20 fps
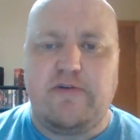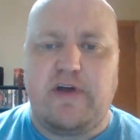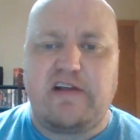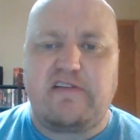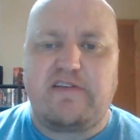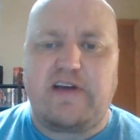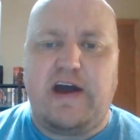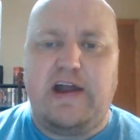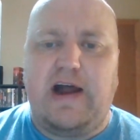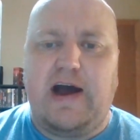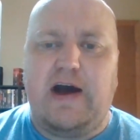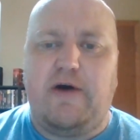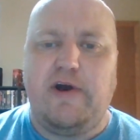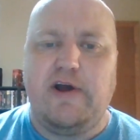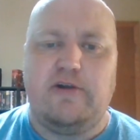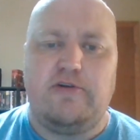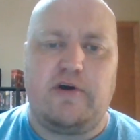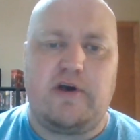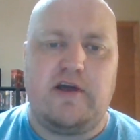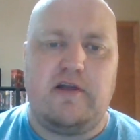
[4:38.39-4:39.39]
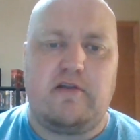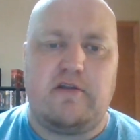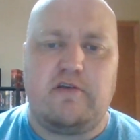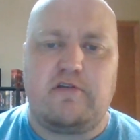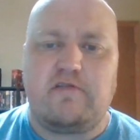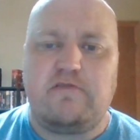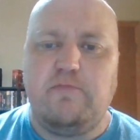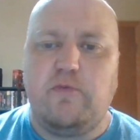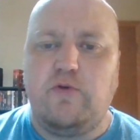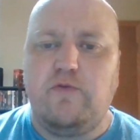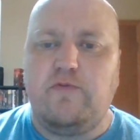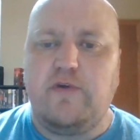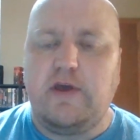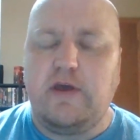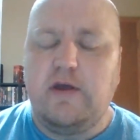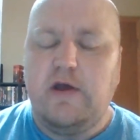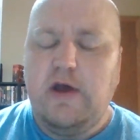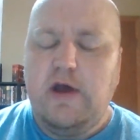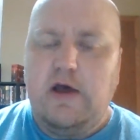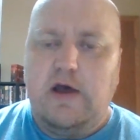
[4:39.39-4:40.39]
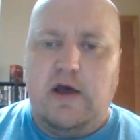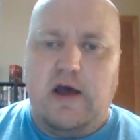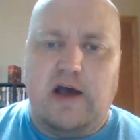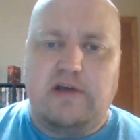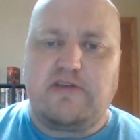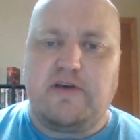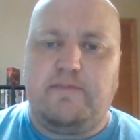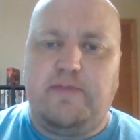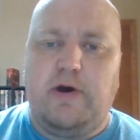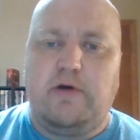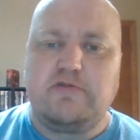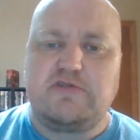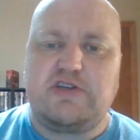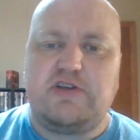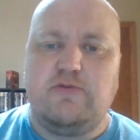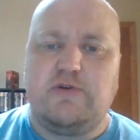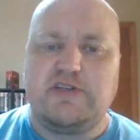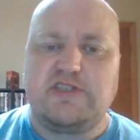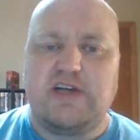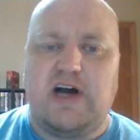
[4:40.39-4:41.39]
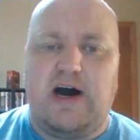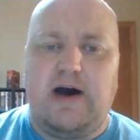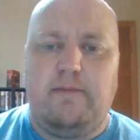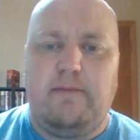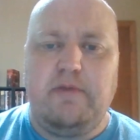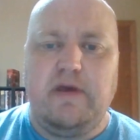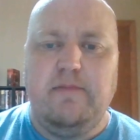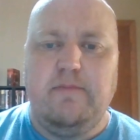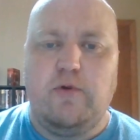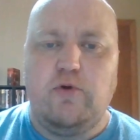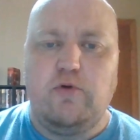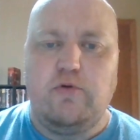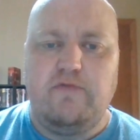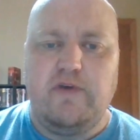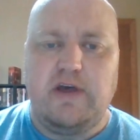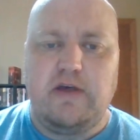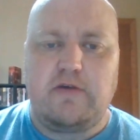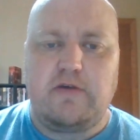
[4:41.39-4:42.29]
That's kind of how I look at this movie, as opposed to a zombie movie.